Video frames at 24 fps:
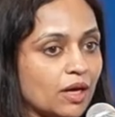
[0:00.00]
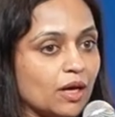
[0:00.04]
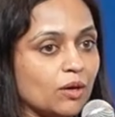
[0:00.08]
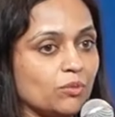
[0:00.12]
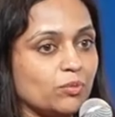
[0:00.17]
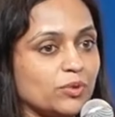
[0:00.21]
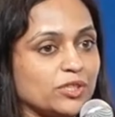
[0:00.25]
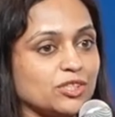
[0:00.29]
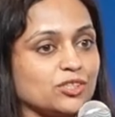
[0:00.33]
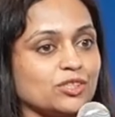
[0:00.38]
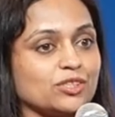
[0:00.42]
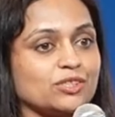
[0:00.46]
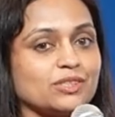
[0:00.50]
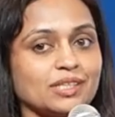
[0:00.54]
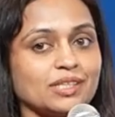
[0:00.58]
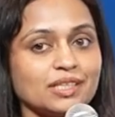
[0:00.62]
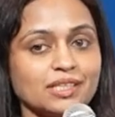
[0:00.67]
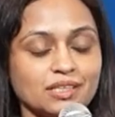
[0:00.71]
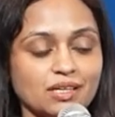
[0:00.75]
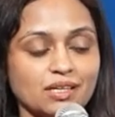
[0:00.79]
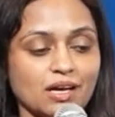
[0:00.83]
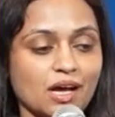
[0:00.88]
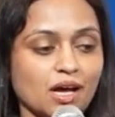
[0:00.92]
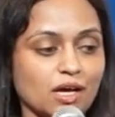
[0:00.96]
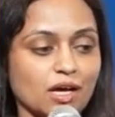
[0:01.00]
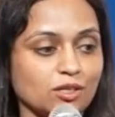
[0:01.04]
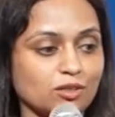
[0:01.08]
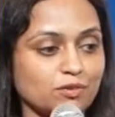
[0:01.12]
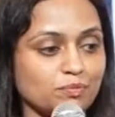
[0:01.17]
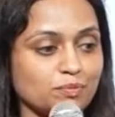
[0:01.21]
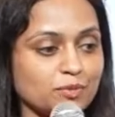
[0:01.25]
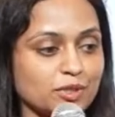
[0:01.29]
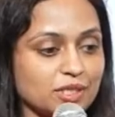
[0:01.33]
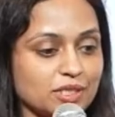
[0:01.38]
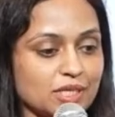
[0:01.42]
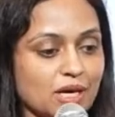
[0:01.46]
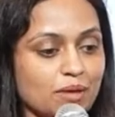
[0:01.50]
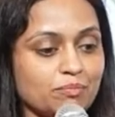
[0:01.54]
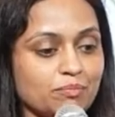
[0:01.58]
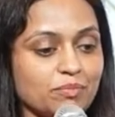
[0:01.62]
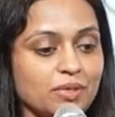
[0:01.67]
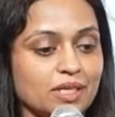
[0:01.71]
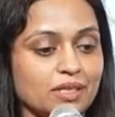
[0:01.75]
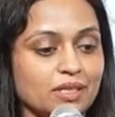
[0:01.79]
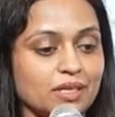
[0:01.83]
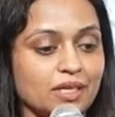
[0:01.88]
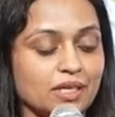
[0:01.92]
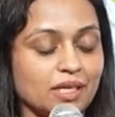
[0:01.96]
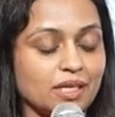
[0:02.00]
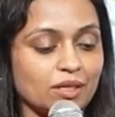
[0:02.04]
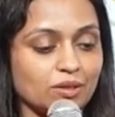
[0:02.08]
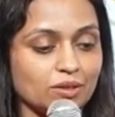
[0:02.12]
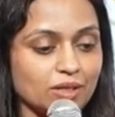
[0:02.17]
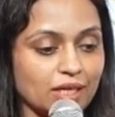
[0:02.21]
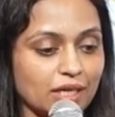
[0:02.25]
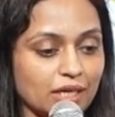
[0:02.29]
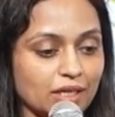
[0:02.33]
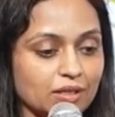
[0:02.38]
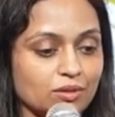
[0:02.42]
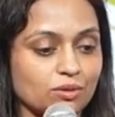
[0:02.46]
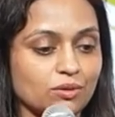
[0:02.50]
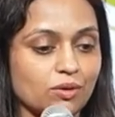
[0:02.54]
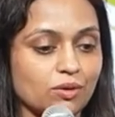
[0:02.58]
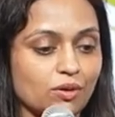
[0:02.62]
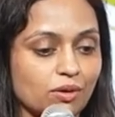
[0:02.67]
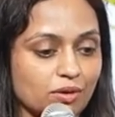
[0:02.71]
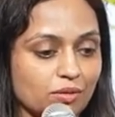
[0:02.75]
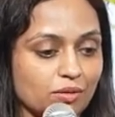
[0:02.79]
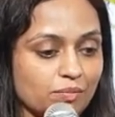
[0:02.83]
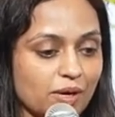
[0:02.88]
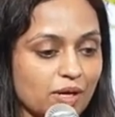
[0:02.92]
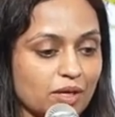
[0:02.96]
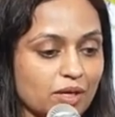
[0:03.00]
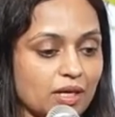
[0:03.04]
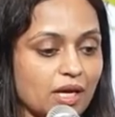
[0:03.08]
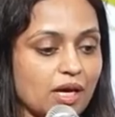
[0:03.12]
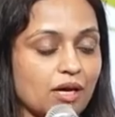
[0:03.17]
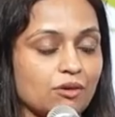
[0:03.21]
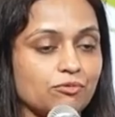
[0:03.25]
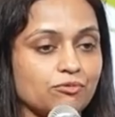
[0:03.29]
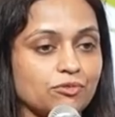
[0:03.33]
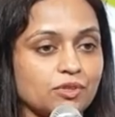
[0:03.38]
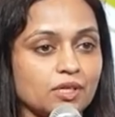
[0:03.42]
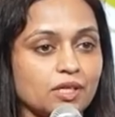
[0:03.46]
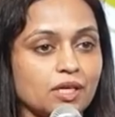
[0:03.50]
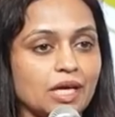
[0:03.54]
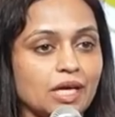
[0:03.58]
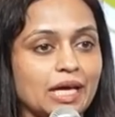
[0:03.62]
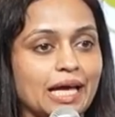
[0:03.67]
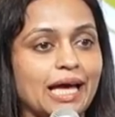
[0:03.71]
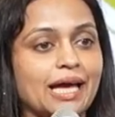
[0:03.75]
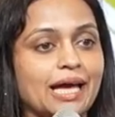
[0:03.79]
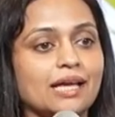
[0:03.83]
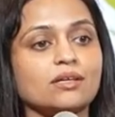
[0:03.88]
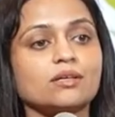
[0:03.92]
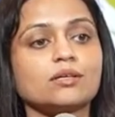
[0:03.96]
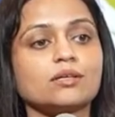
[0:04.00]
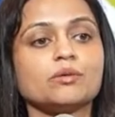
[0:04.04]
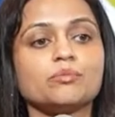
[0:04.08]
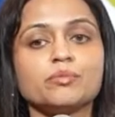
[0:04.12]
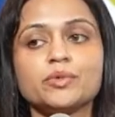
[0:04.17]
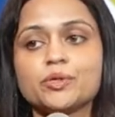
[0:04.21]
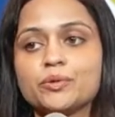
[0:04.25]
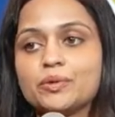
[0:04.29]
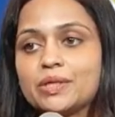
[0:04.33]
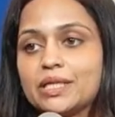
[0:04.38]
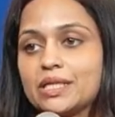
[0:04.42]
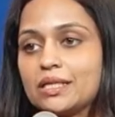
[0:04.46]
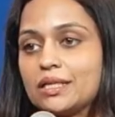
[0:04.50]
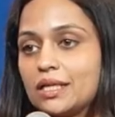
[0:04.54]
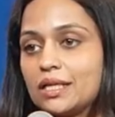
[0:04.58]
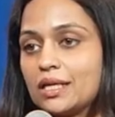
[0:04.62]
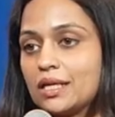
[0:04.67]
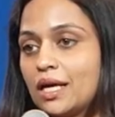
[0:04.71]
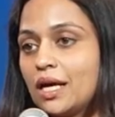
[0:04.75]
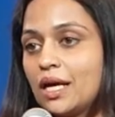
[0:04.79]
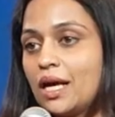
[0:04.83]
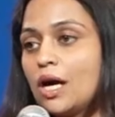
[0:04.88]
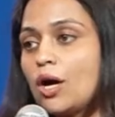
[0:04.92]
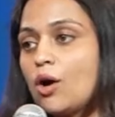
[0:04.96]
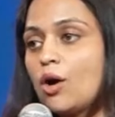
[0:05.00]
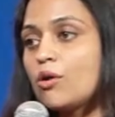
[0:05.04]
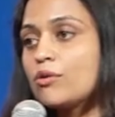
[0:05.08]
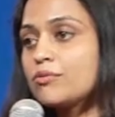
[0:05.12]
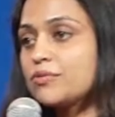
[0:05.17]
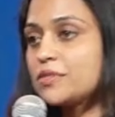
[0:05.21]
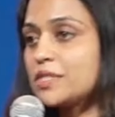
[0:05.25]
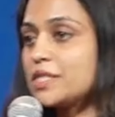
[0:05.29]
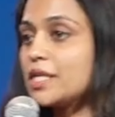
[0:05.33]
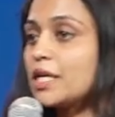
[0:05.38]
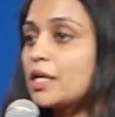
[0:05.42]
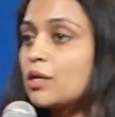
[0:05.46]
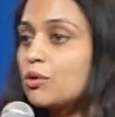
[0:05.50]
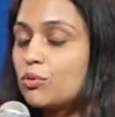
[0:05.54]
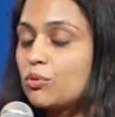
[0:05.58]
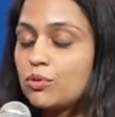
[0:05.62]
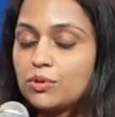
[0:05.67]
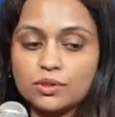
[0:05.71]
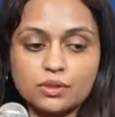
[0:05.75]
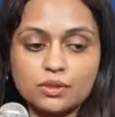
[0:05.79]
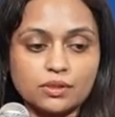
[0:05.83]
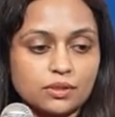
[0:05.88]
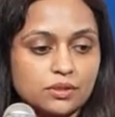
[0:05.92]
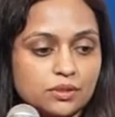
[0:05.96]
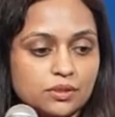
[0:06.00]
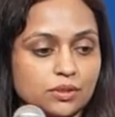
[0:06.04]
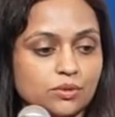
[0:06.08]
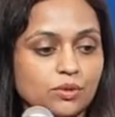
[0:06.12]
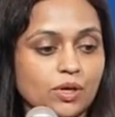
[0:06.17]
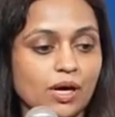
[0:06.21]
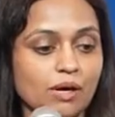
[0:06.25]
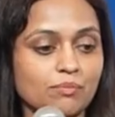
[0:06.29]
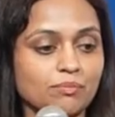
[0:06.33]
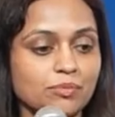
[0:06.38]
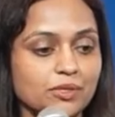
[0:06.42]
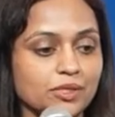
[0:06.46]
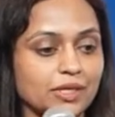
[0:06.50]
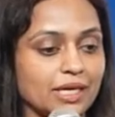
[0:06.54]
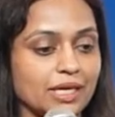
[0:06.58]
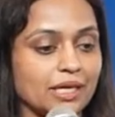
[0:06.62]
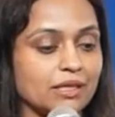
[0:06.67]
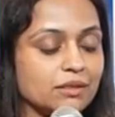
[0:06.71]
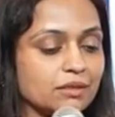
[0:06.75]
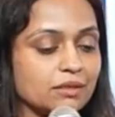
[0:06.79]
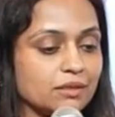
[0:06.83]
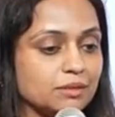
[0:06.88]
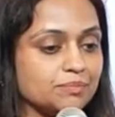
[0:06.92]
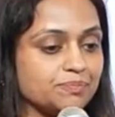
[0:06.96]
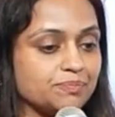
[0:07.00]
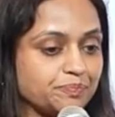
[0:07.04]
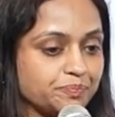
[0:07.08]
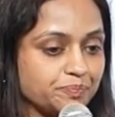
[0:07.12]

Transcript: which is really the heart of Mosambi that I would like to talk about after, and a community of stakeholders who come together.